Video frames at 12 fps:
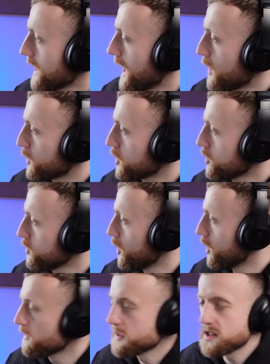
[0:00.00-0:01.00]
How can you
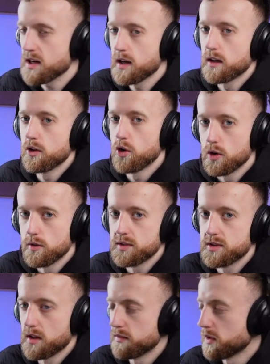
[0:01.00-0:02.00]
oversell and
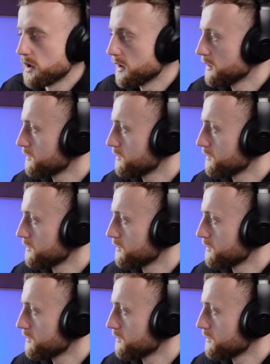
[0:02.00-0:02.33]
over-deliver?